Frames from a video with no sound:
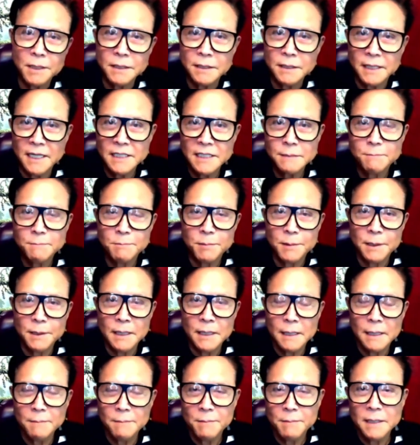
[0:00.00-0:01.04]
But
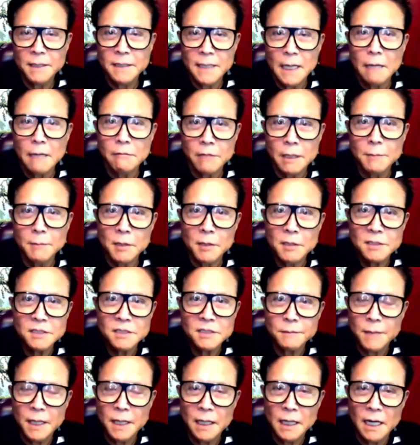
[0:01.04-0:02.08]
I've been that way most
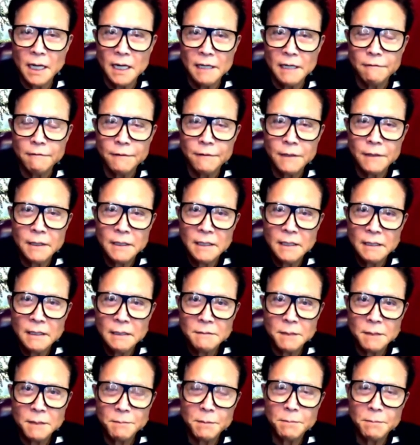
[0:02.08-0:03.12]
of my life.
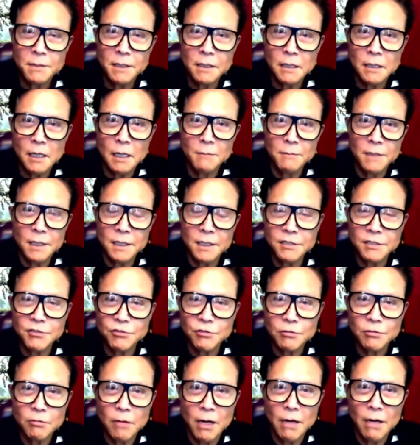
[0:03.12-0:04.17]
Some people call me a
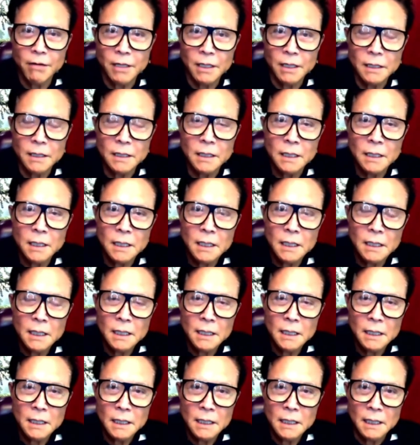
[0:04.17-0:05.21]
contrarian.
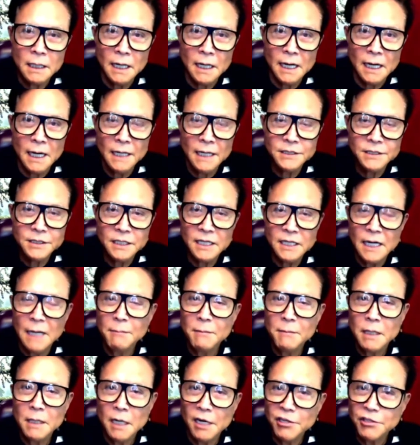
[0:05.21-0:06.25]
I'm
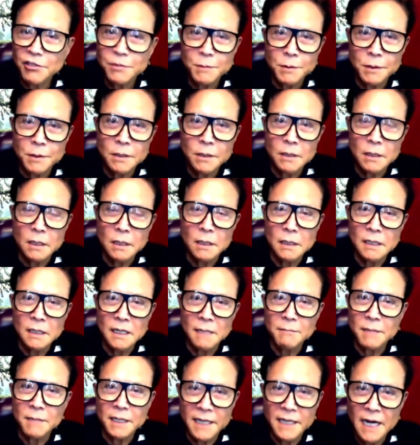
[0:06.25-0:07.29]
an entrepreneur.
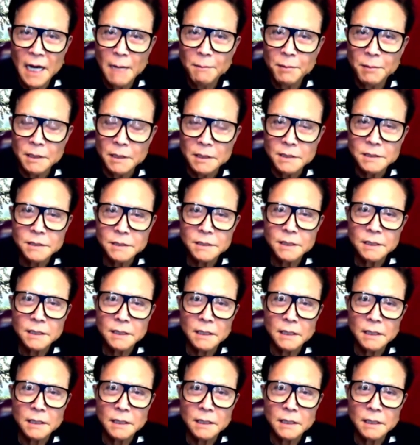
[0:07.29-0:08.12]
I'm a capitalist.